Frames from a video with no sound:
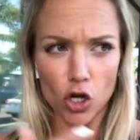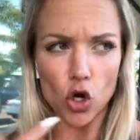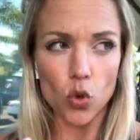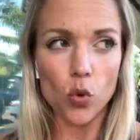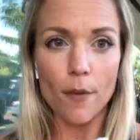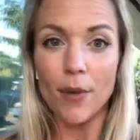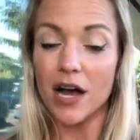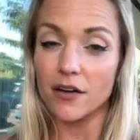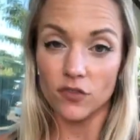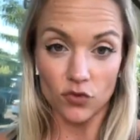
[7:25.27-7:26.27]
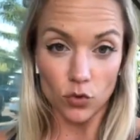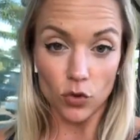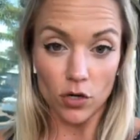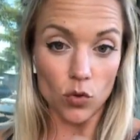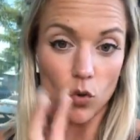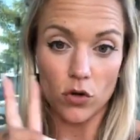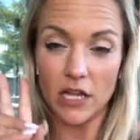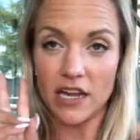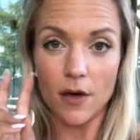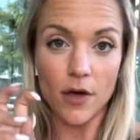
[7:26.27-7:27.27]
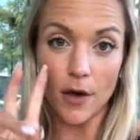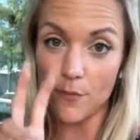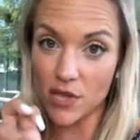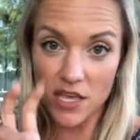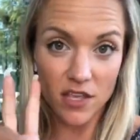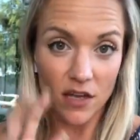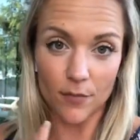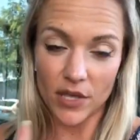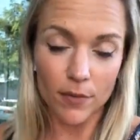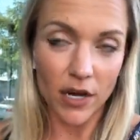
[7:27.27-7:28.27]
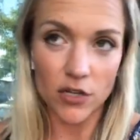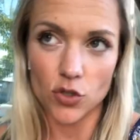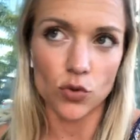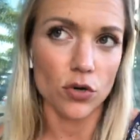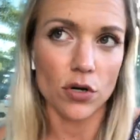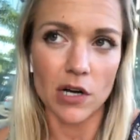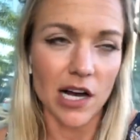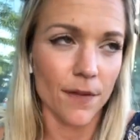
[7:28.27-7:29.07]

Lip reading: go to a box store or like a big box store,